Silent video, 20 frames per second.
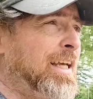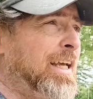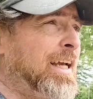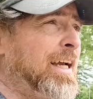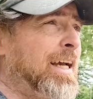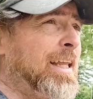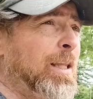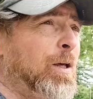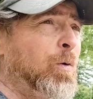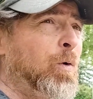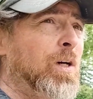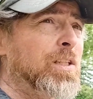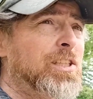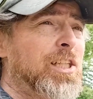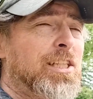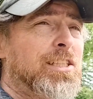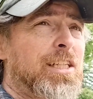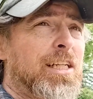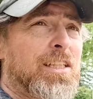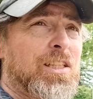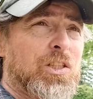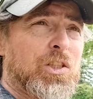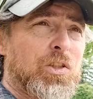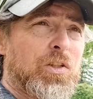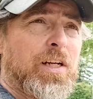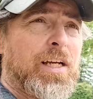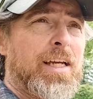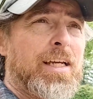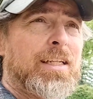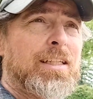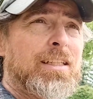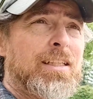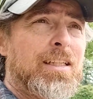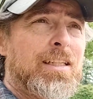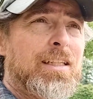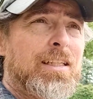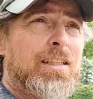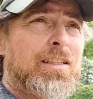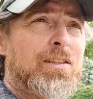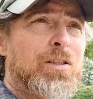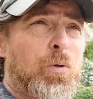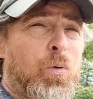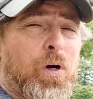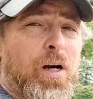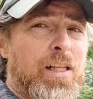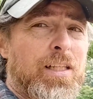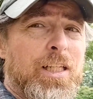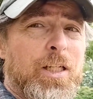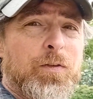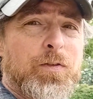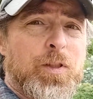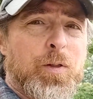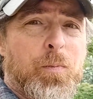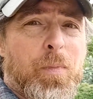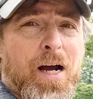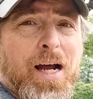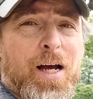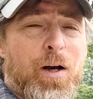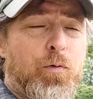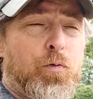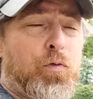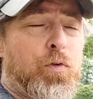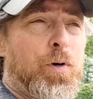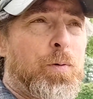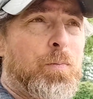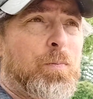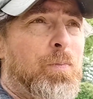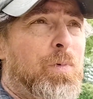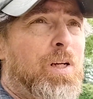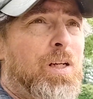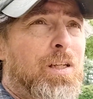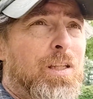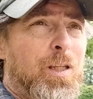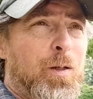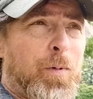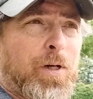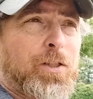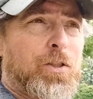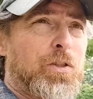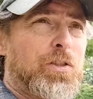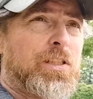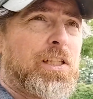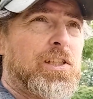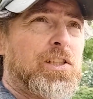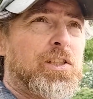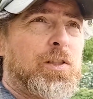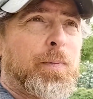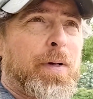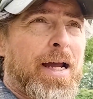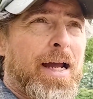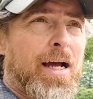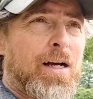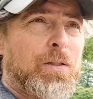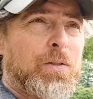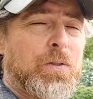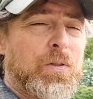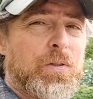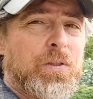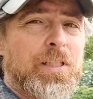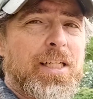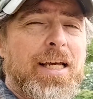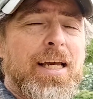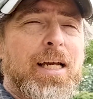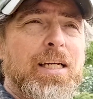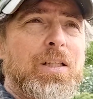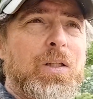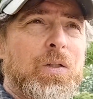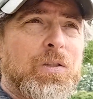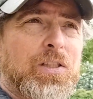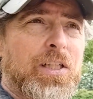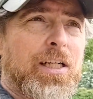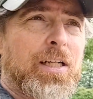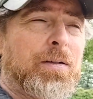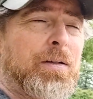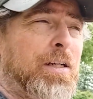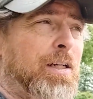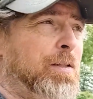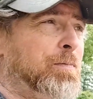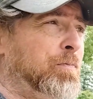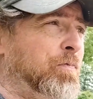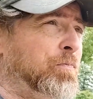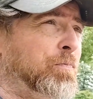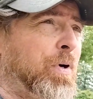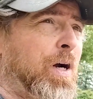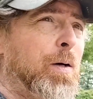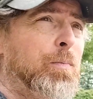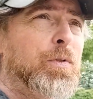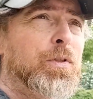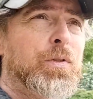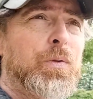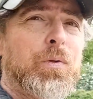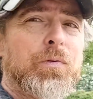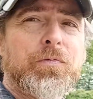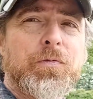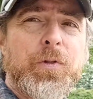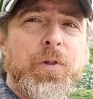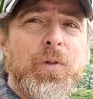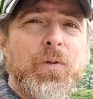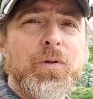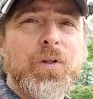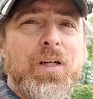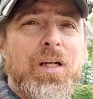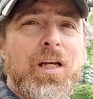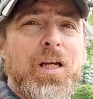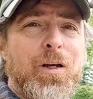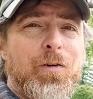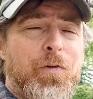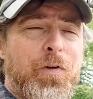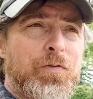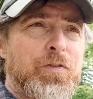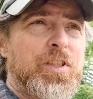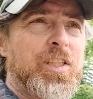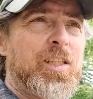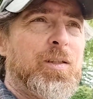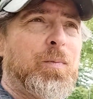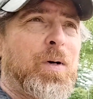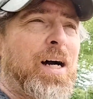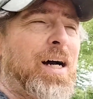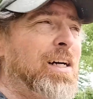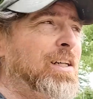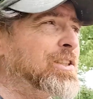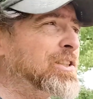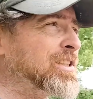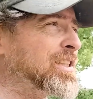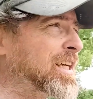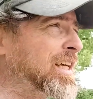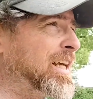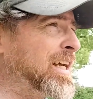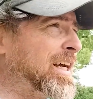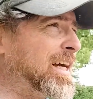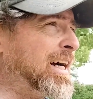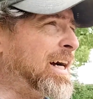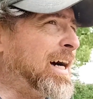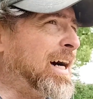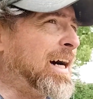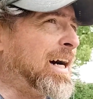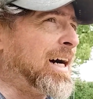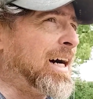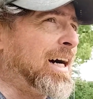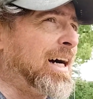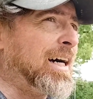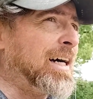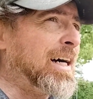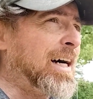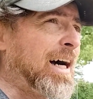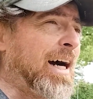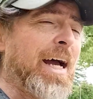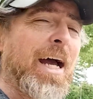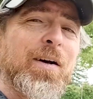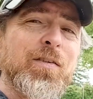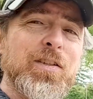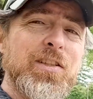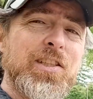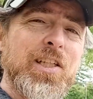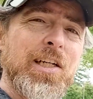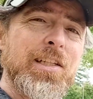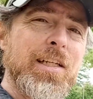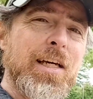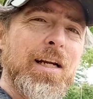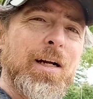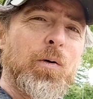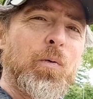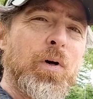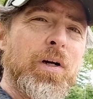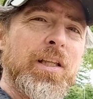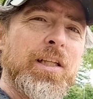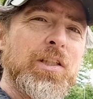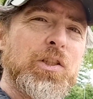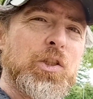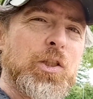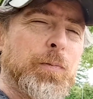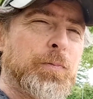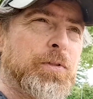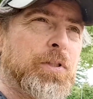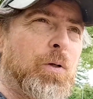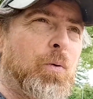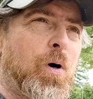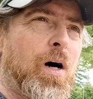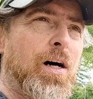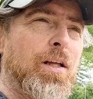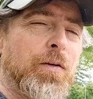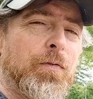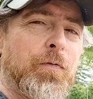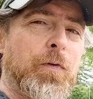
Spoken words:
And then once I take the train to where I live, it's a mile from the metro station to my house. So today it looks like I'm gonna probably do a full 15 miles. I haven't done that on one of these trips in a while.